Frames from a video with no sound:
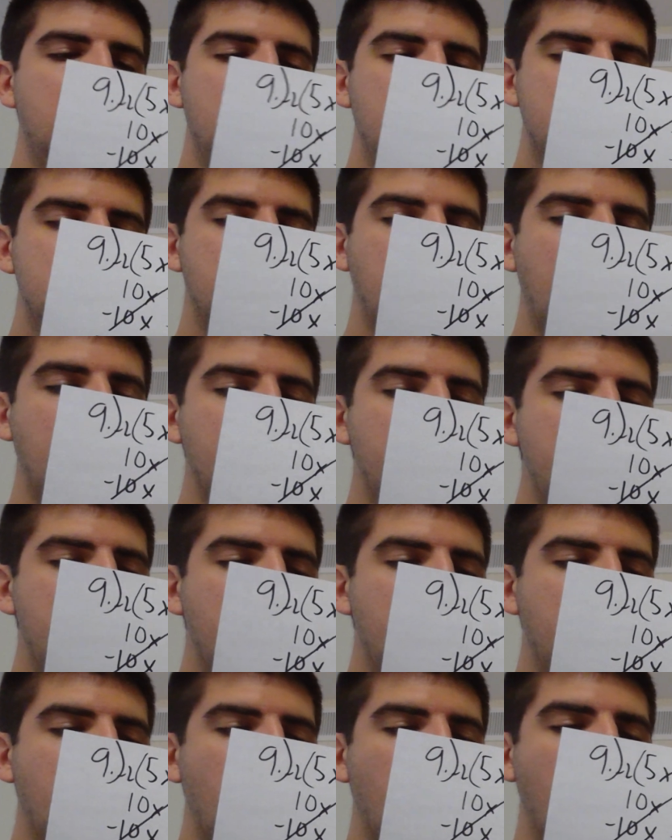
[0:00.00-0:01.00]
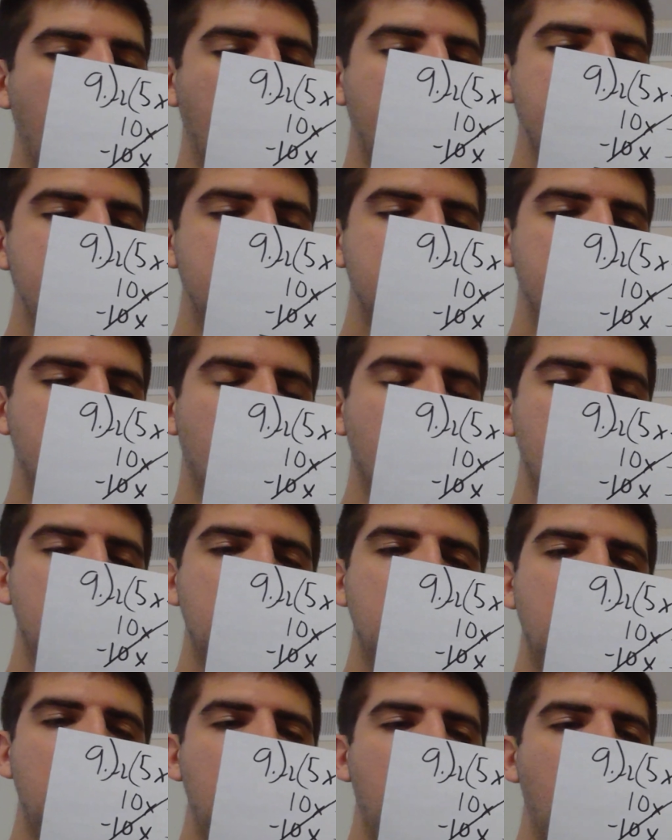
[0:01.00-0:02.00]
So now that we know that y is
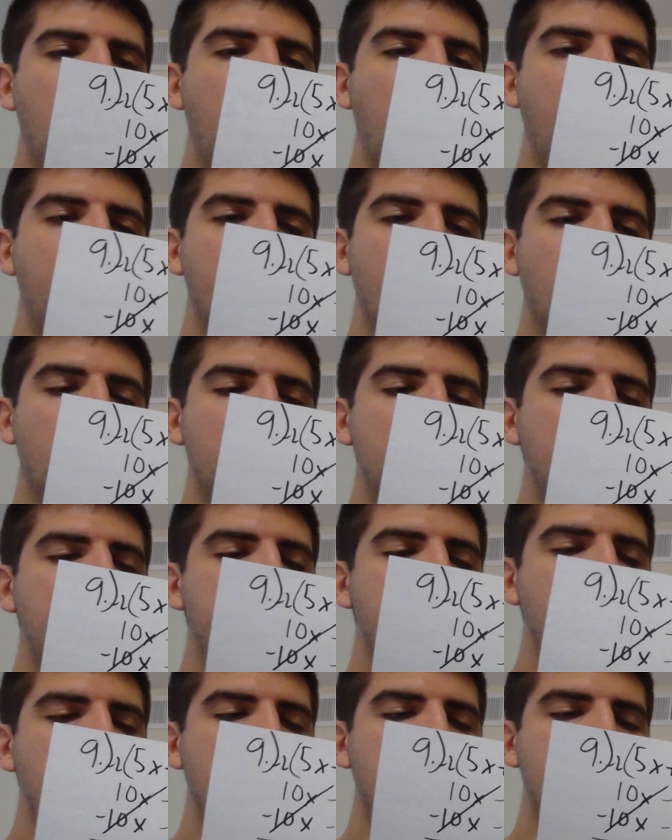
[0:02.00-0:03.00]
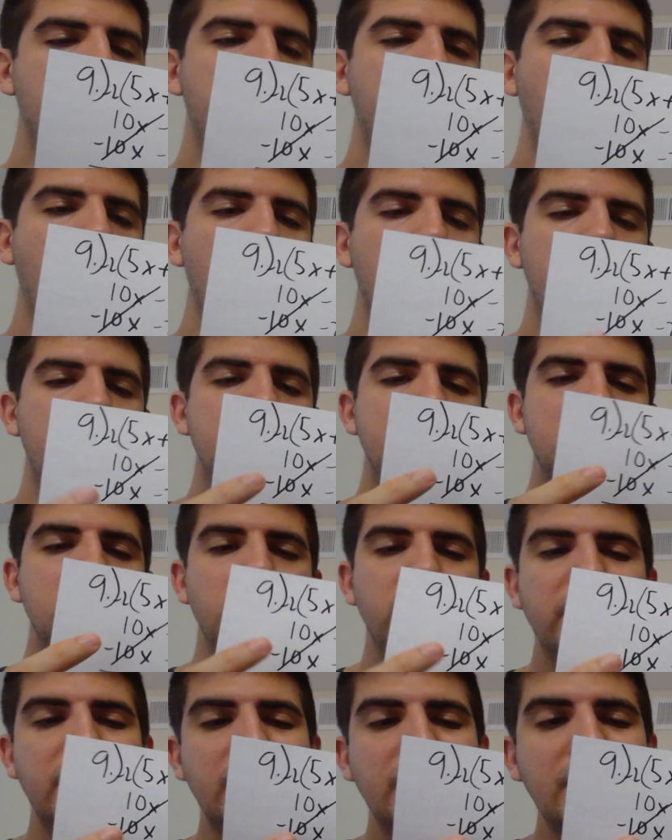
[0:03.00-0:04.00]
4, we're going to plug in 4 into
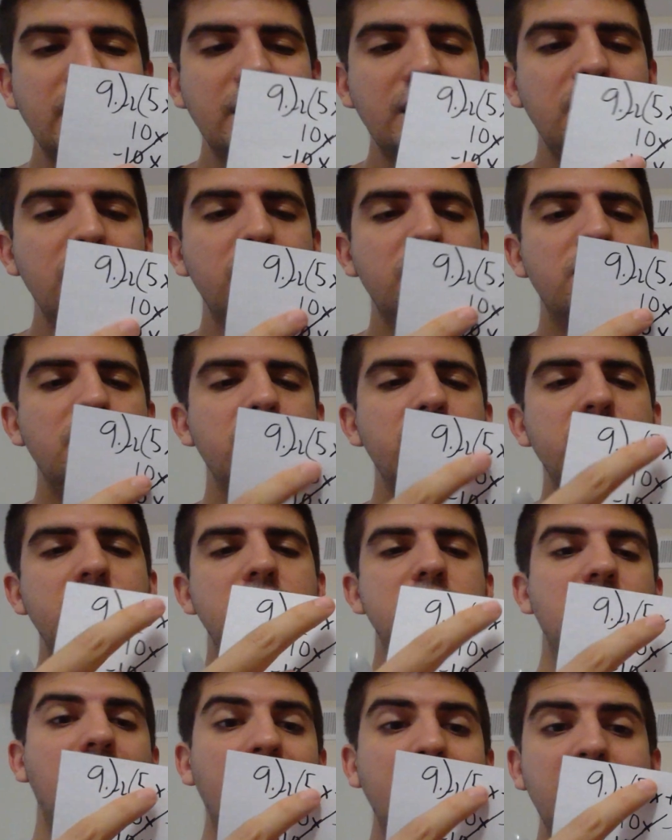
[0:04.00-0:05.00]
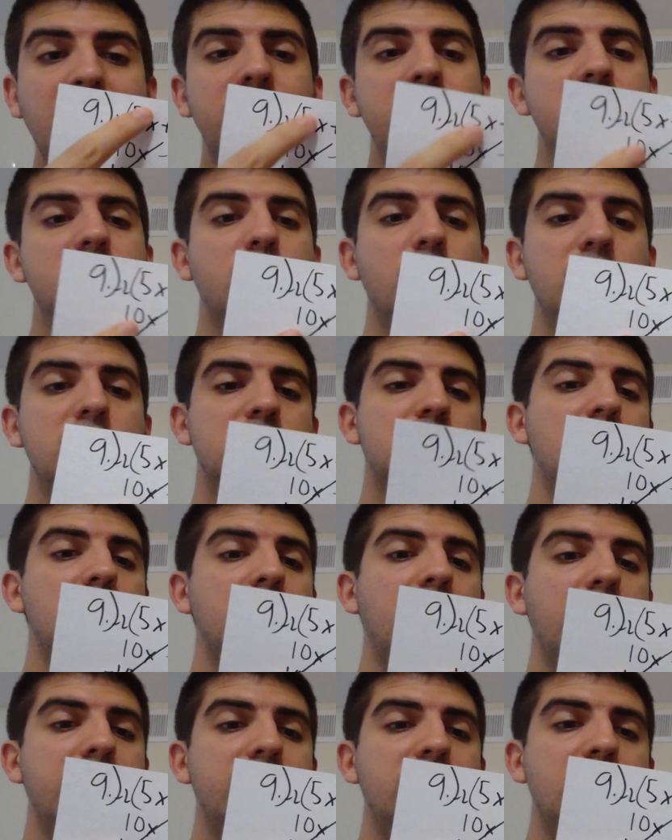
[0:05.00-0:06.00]
any of these equations, or
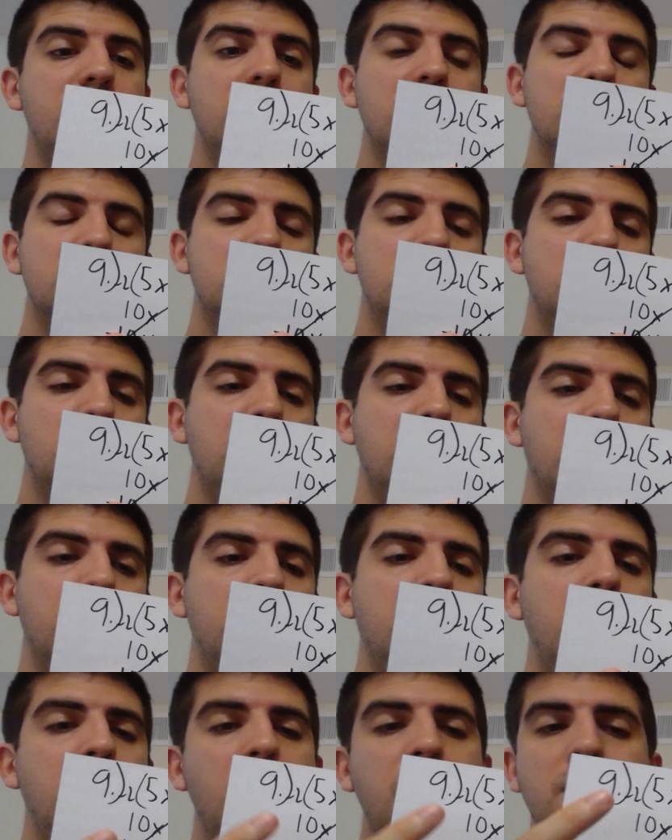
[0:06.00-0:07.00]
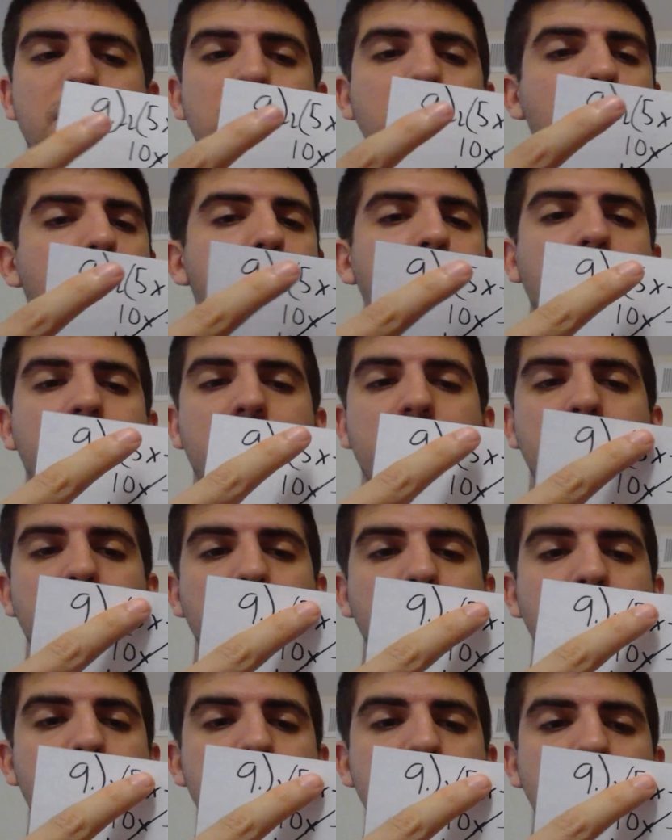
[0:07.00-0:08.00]
not even either, because there's 3 of them. You can plug it in the
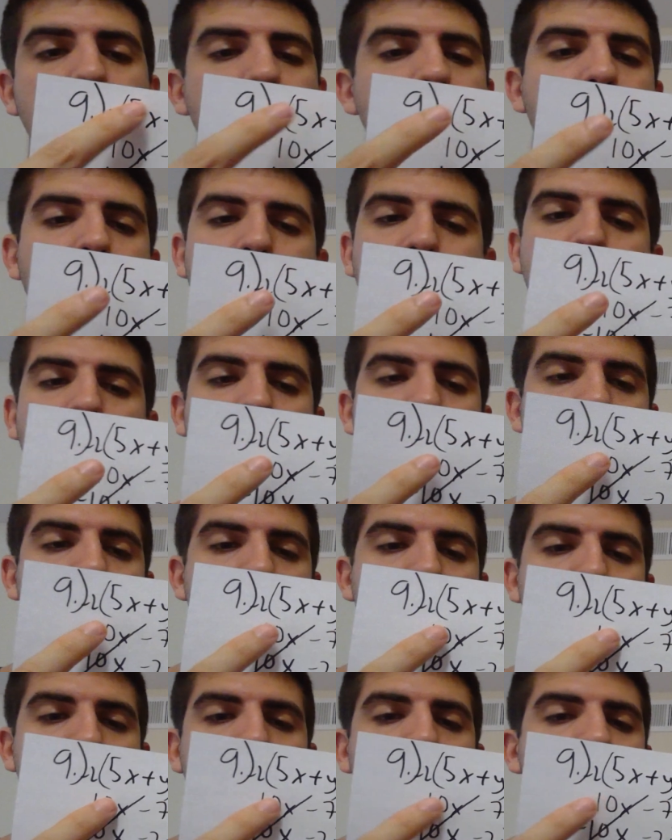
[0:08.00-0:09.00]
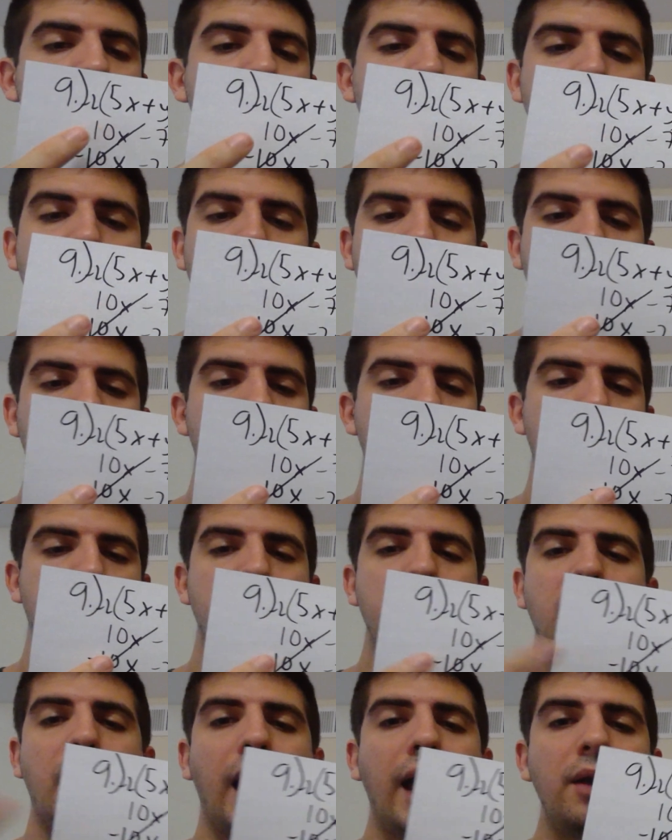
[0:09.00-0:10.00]
original, plug it in number 2, plug it in number
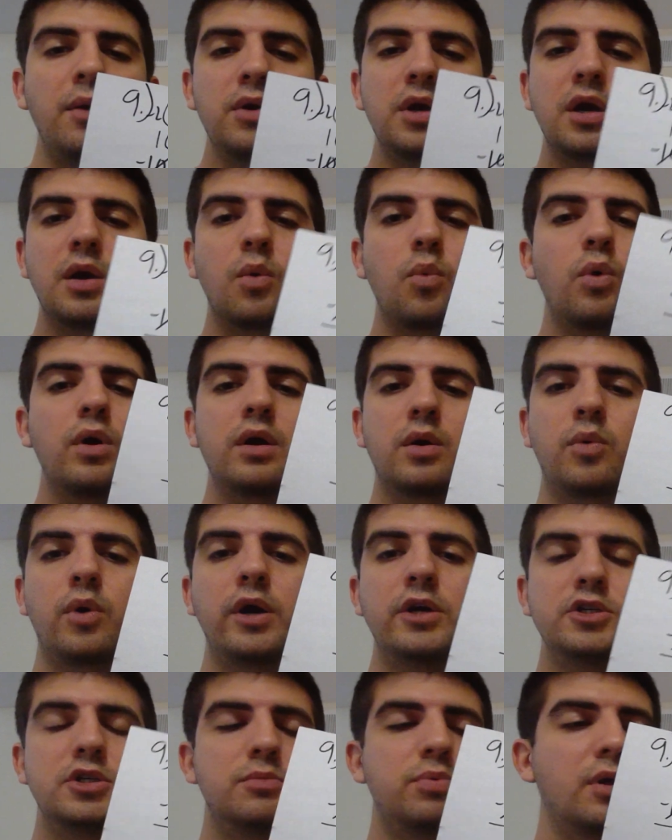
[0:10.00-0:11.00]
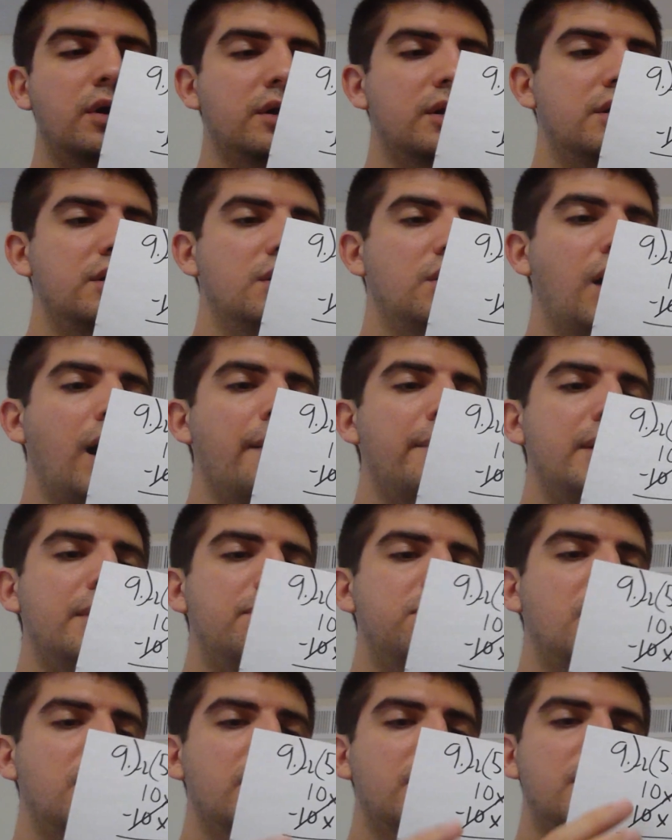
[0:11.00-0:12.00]
3. I don't care what equation you plug it into. I'm going to
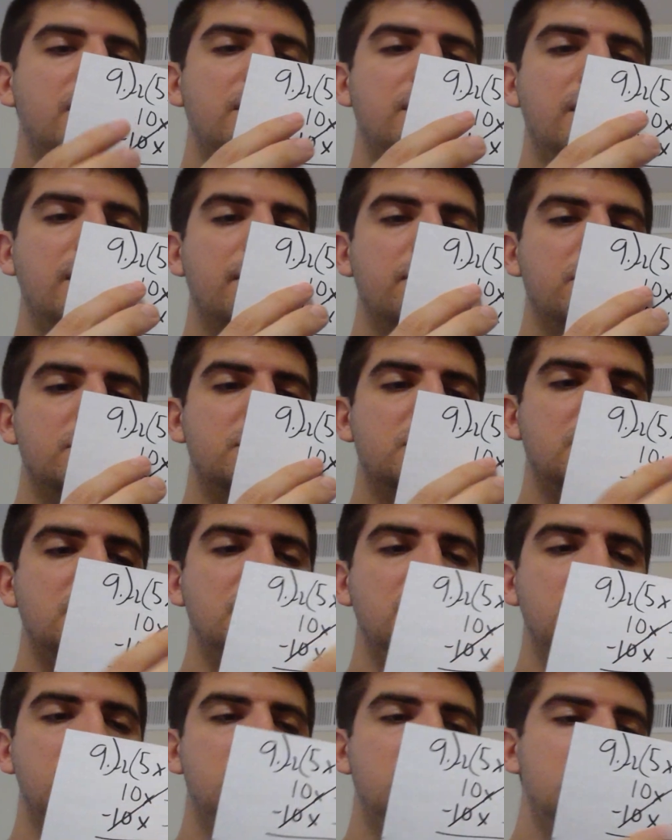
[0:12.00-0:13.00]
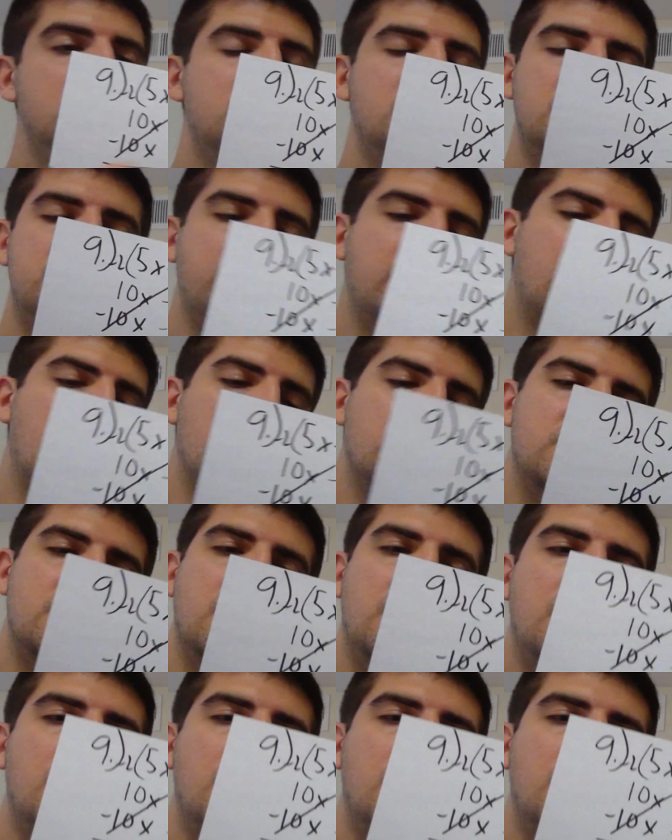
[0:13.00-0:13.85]
plug it into number 2, just because.